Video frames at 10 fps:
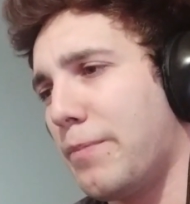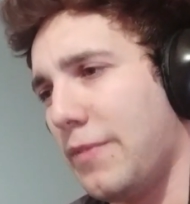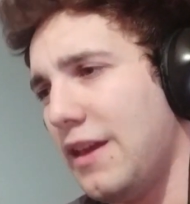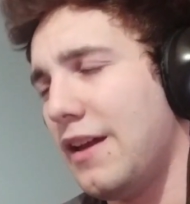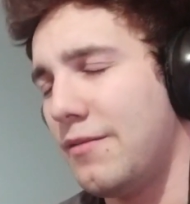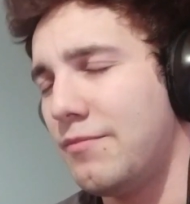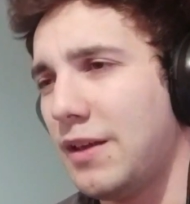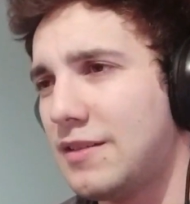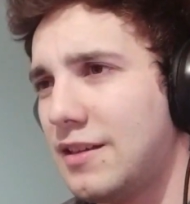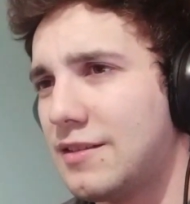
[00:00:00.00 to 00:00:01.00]
Yeah,
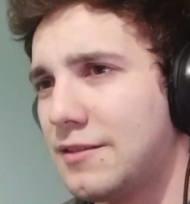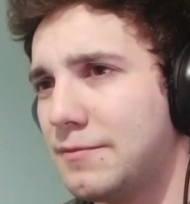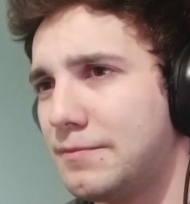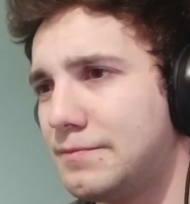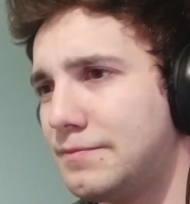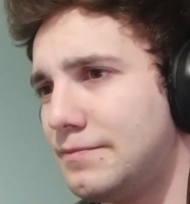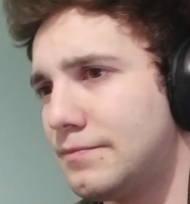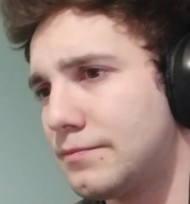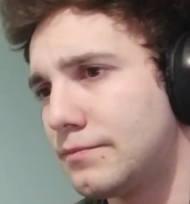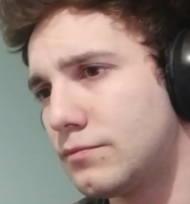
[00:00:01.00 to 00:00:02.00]
makes sense. Would you rather have
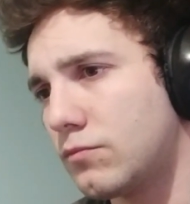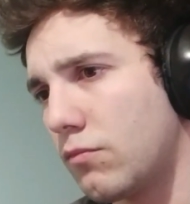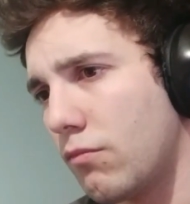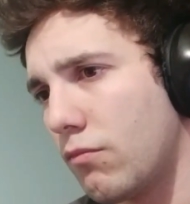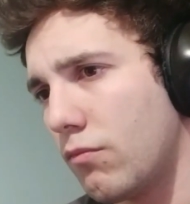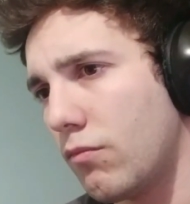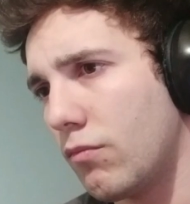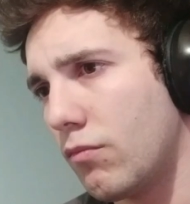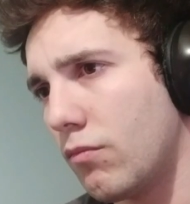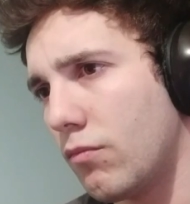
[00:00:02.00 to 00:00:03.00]
no personal
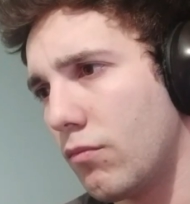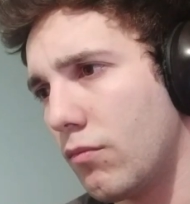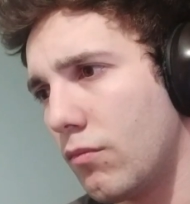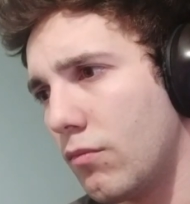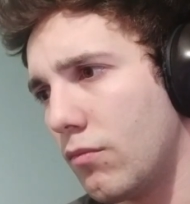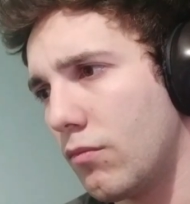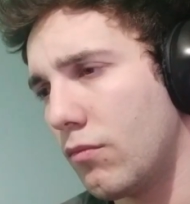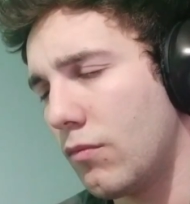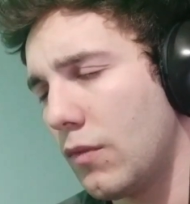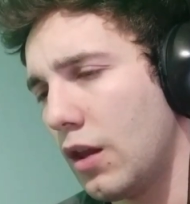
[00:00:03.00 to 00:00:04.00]
vehicle or have
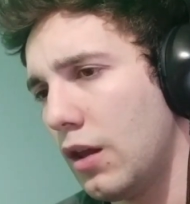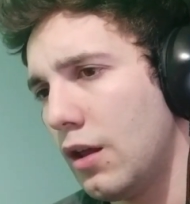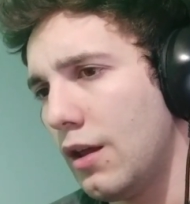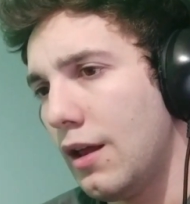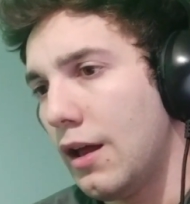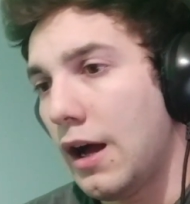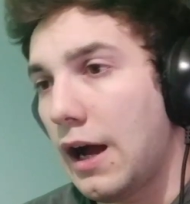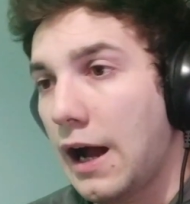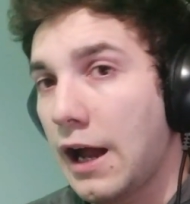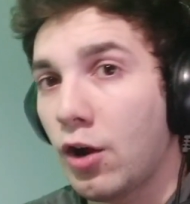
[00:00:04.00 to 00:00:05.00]
no internet?
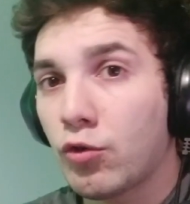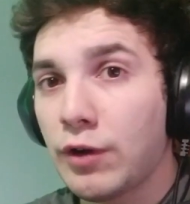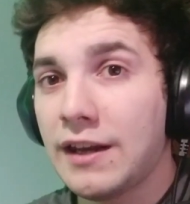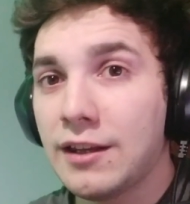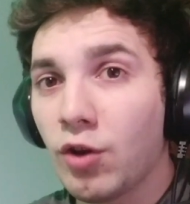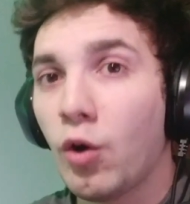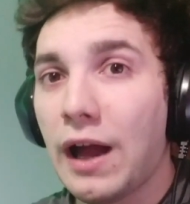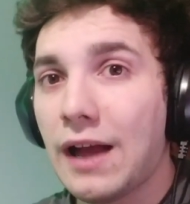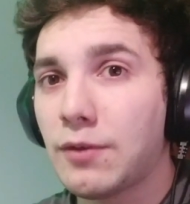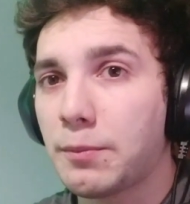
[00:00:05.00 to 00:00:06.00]
I already don't
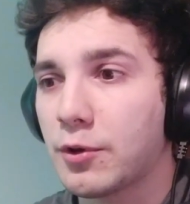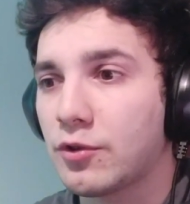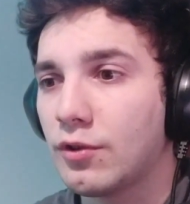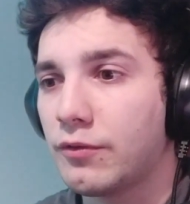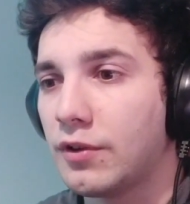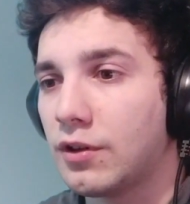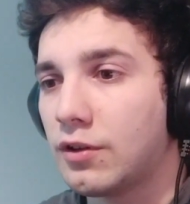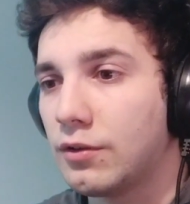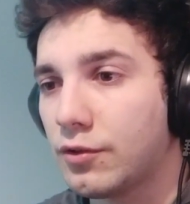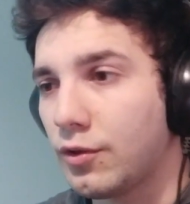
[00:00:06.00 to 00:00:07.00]
have a personal
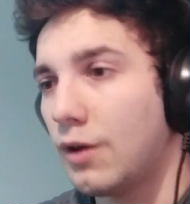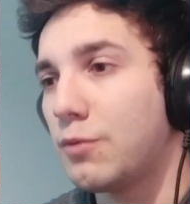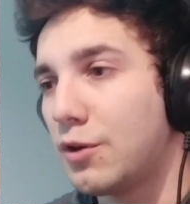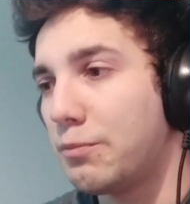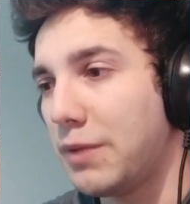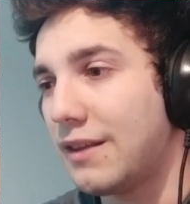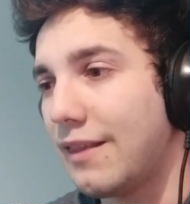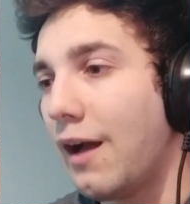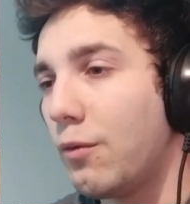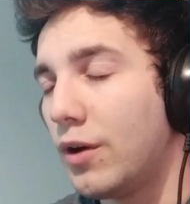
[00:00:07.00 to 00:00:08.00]
vehicle, so I'm gonna pick
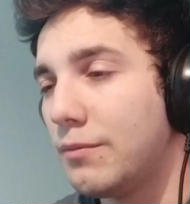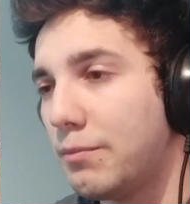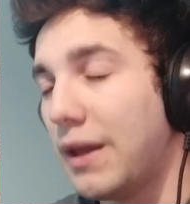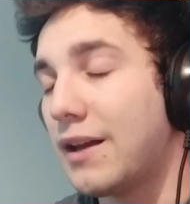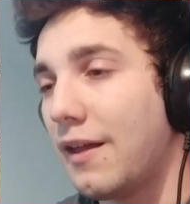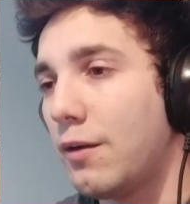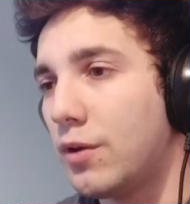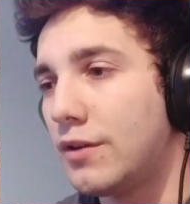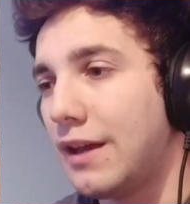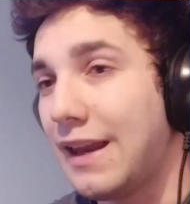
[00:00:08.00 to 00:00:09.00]
that one. Pick that
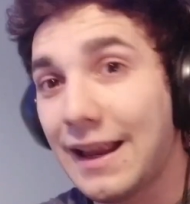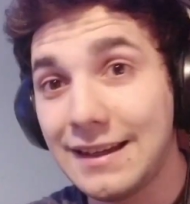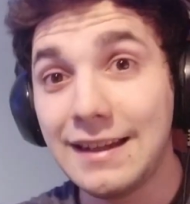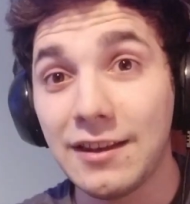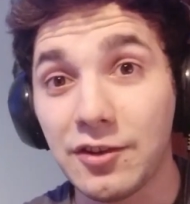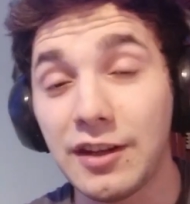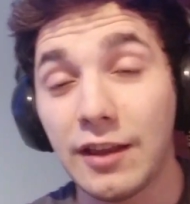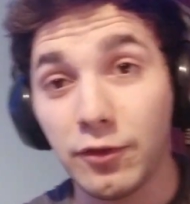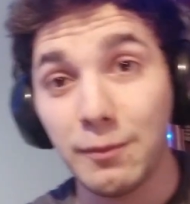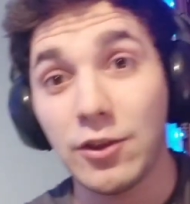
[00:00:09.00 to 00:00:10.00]
one, and I need
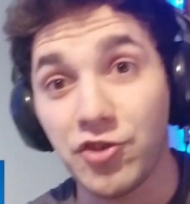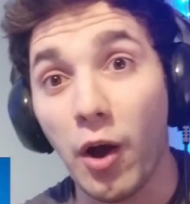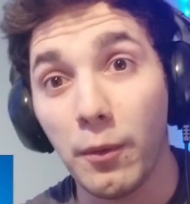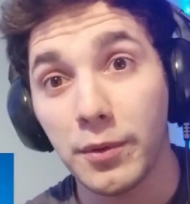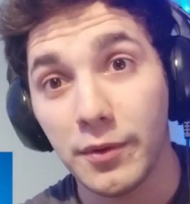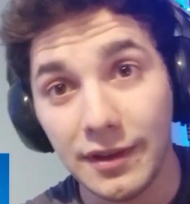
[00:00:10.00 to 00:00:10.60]
internet for my job.